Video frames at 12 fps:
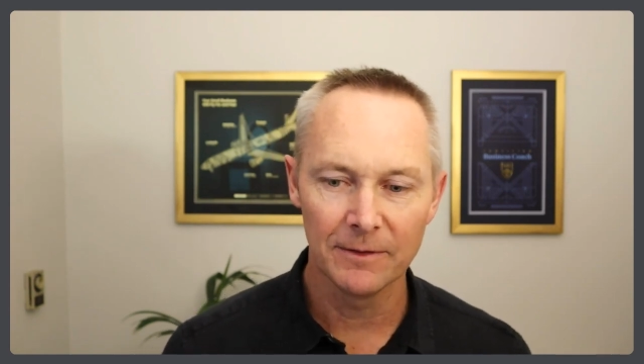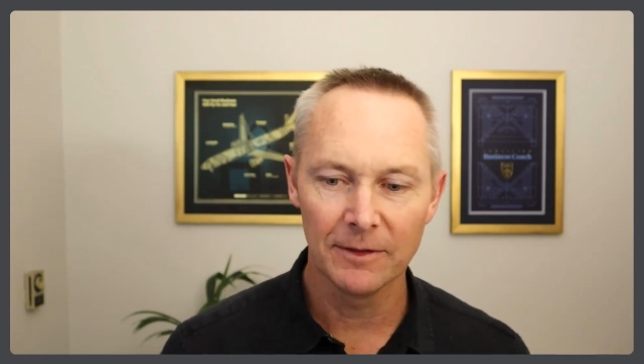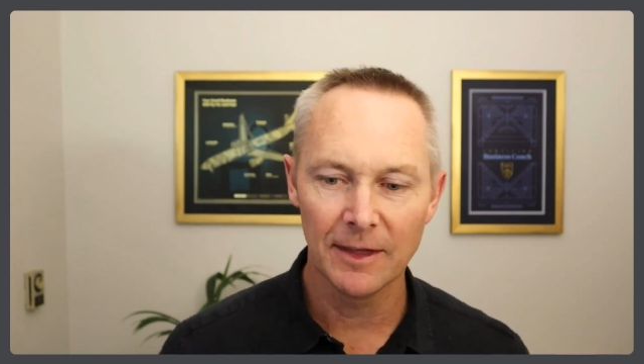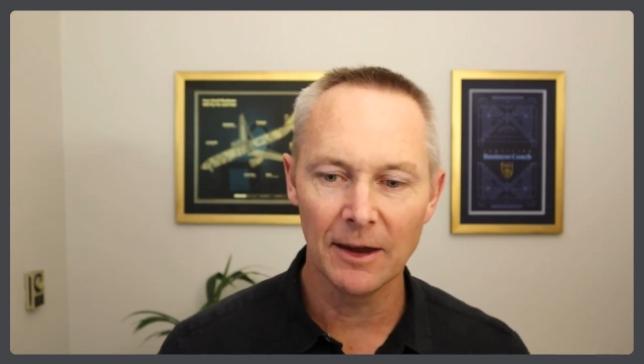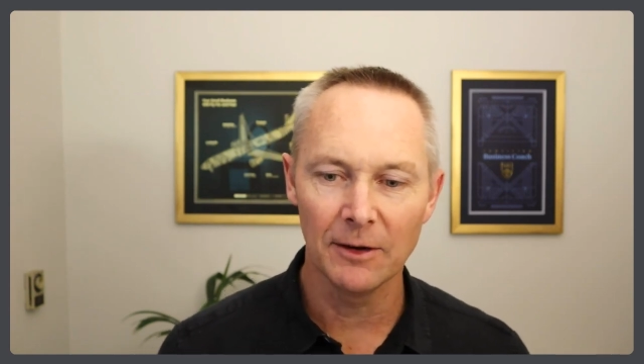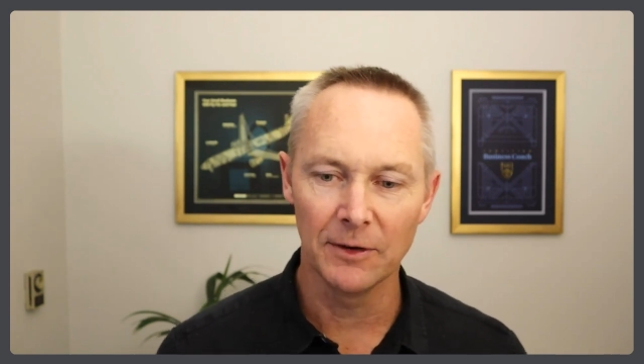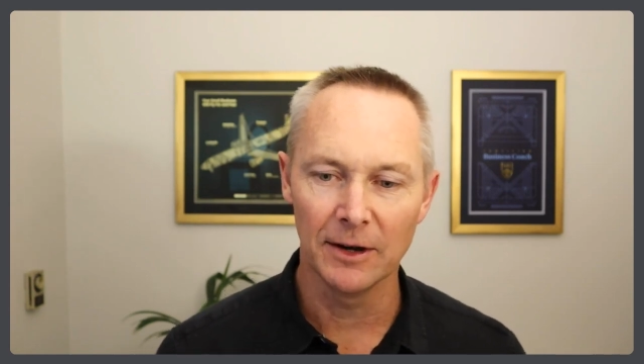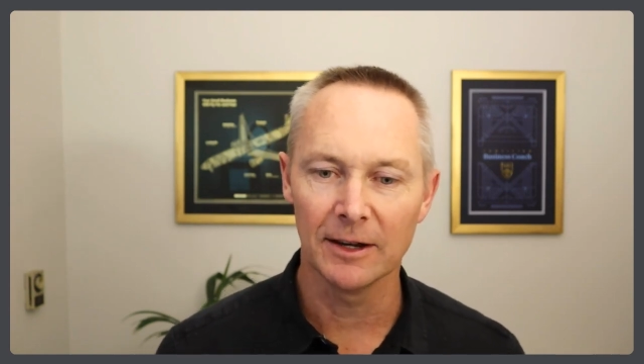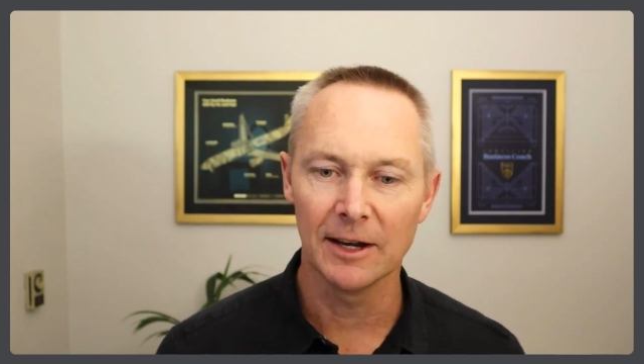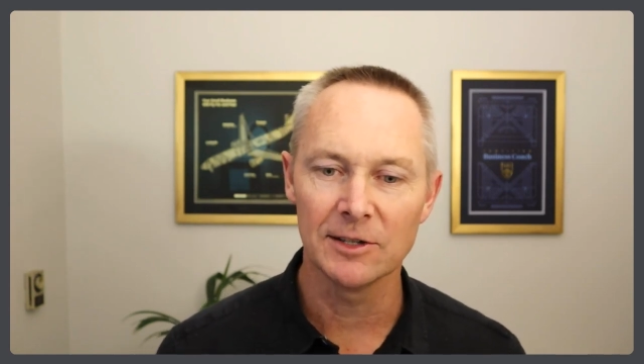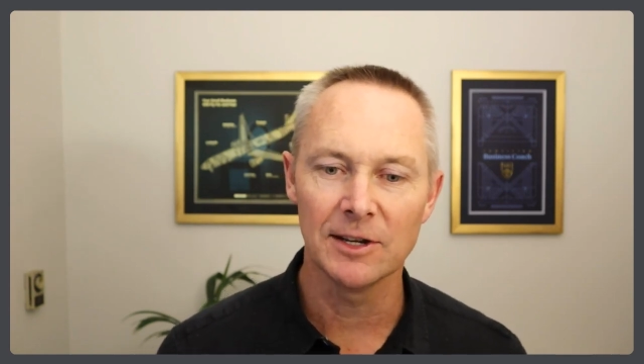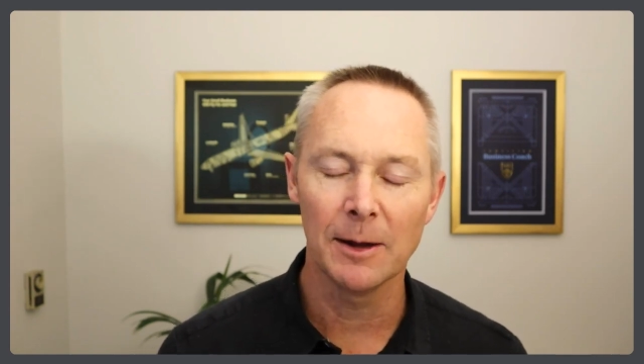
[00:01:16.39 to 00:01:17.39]
that event can
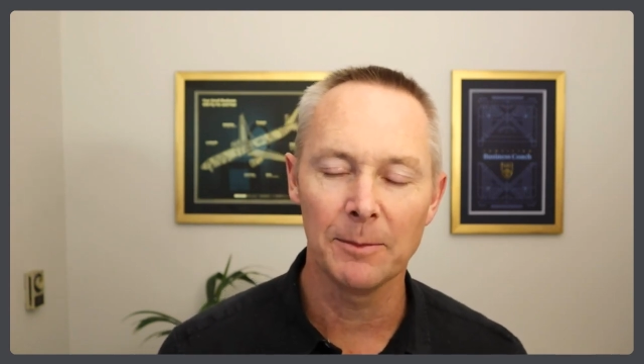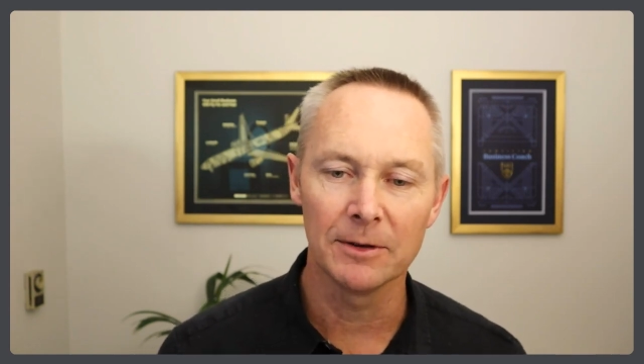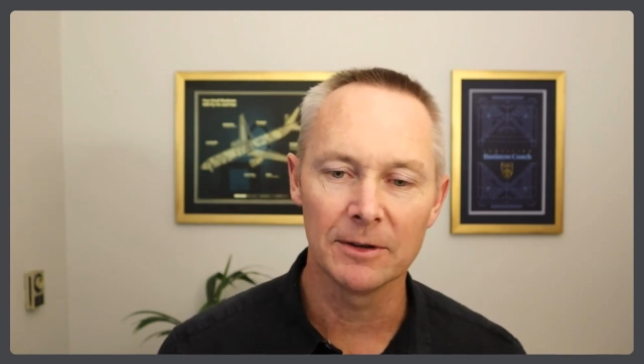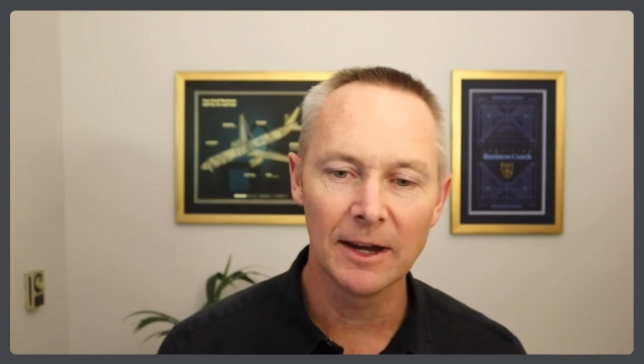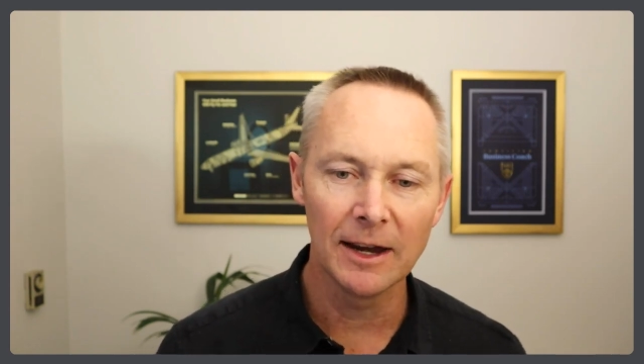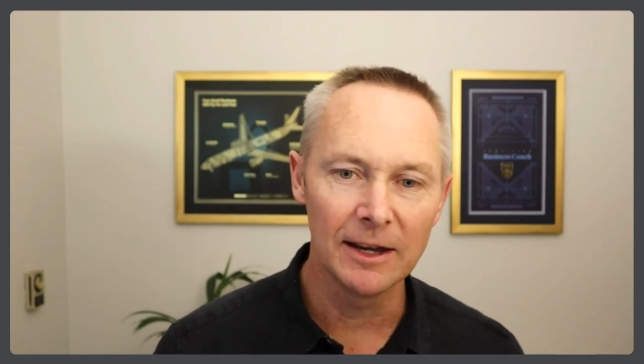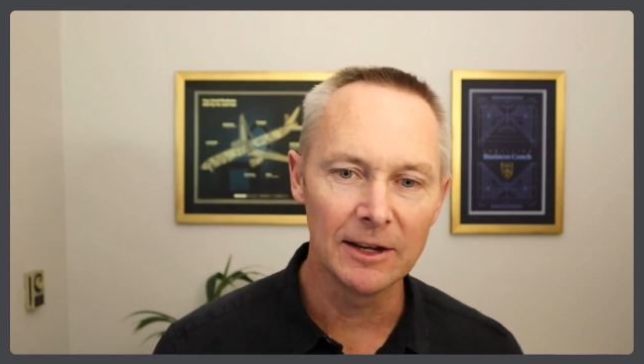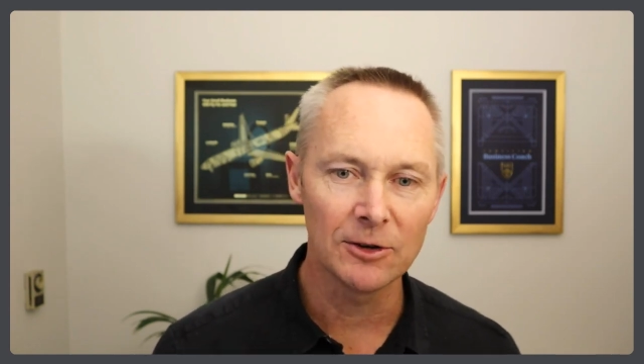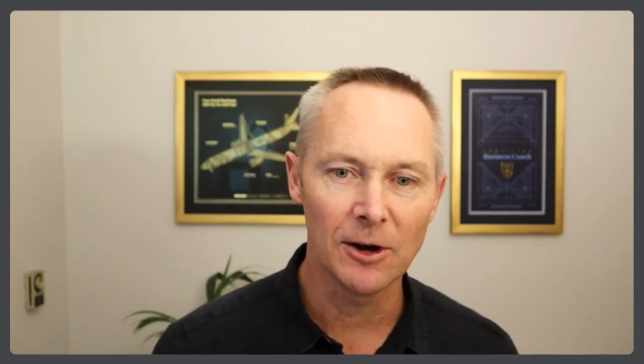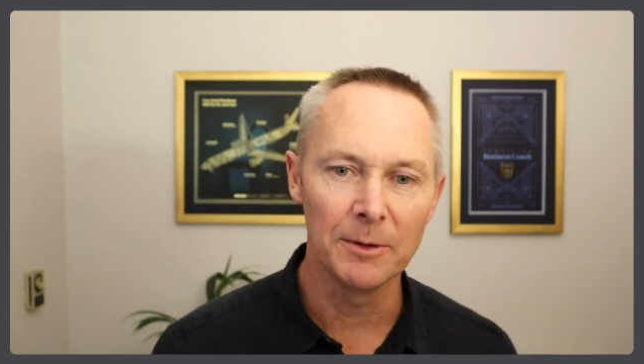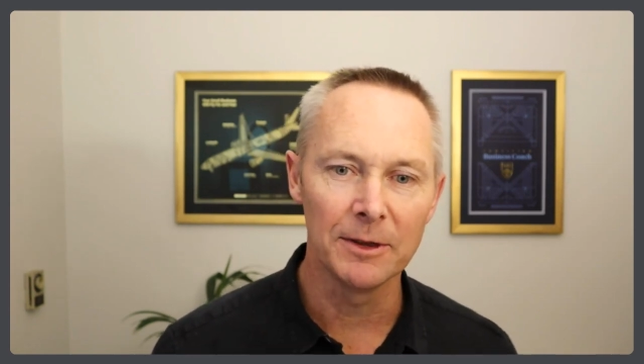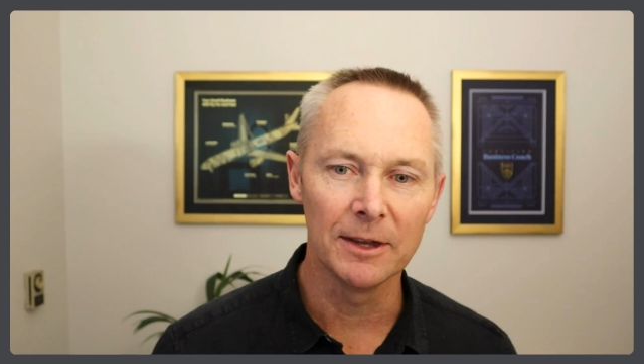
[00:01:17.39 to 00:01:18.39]
actually happen
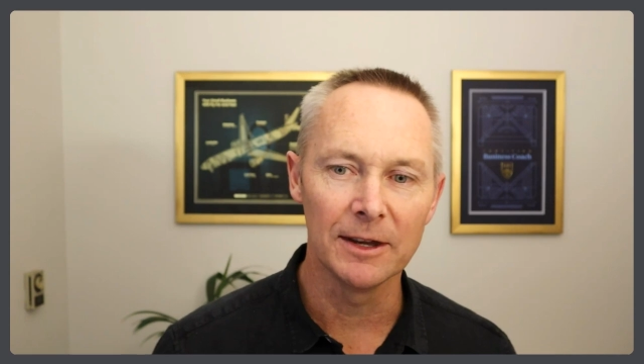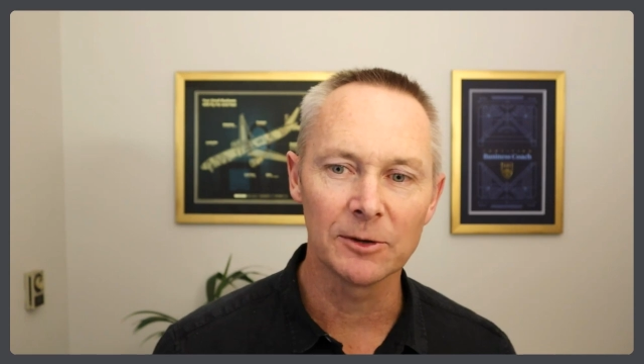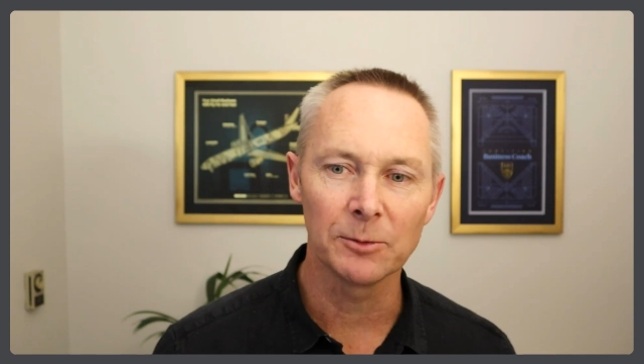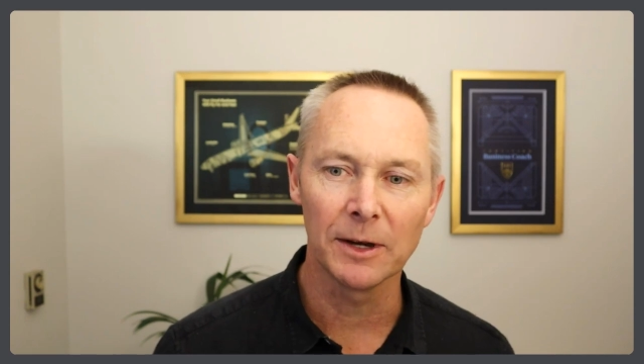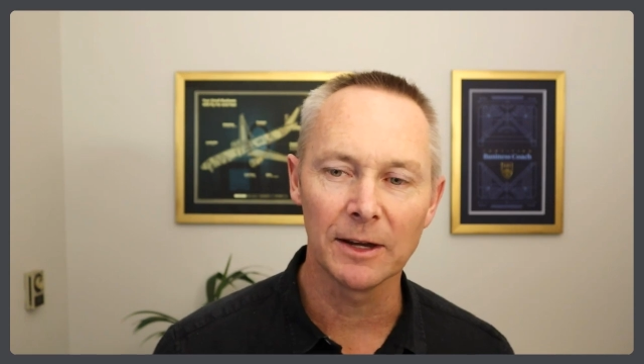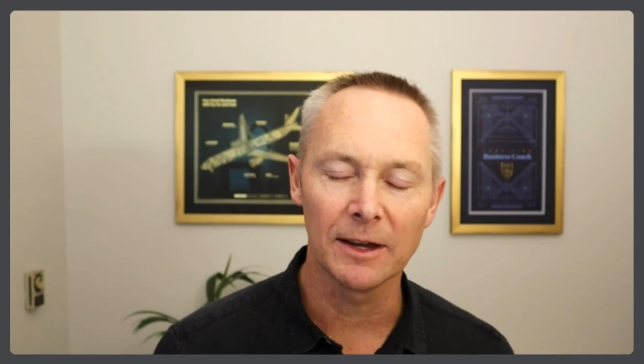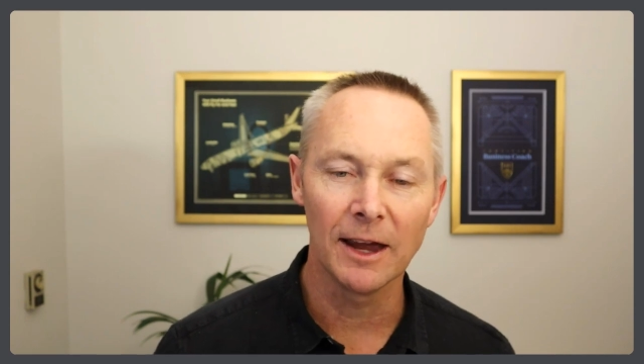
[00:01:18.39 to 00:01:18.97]
anytime in the next week,